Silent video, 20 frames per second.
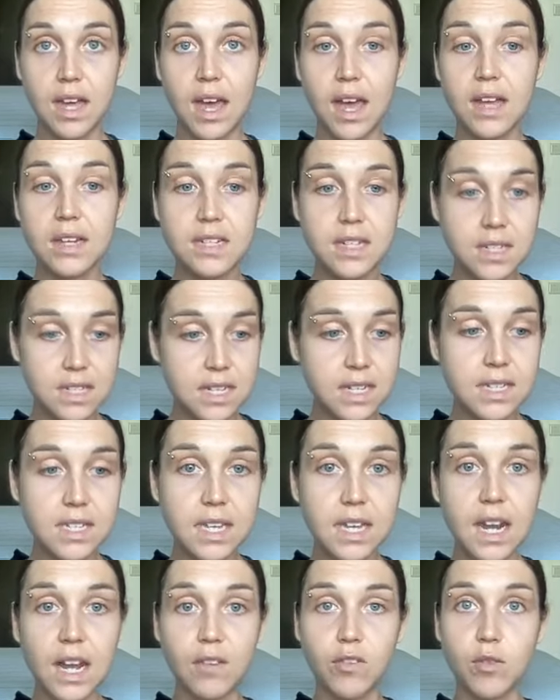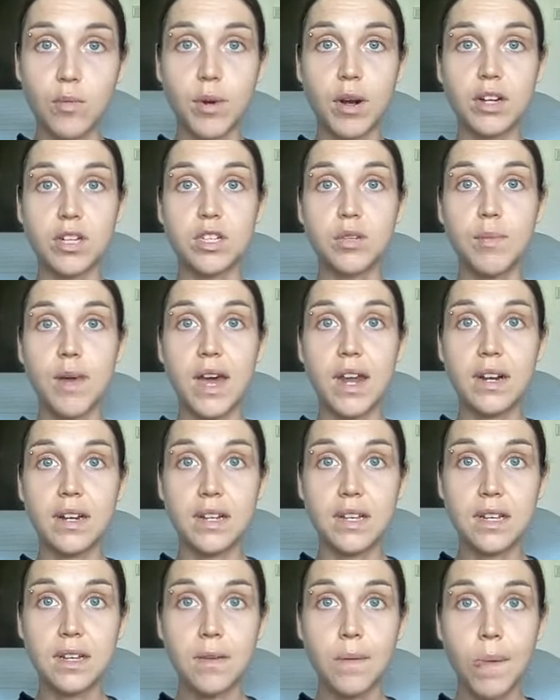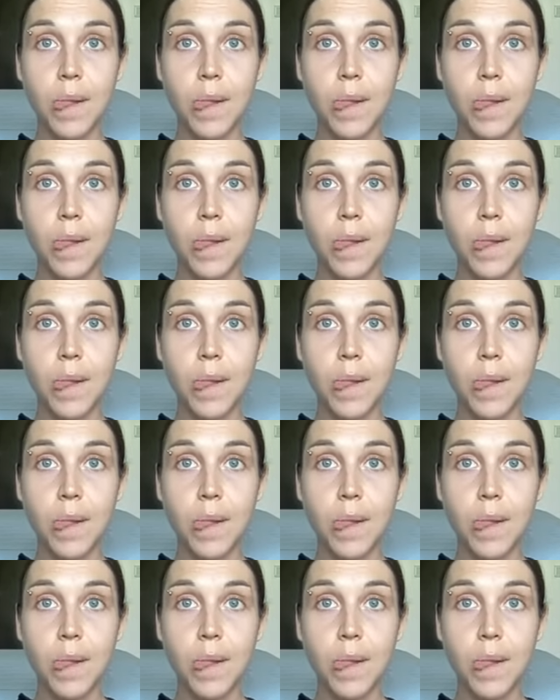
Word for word: and to disconnect from our humanity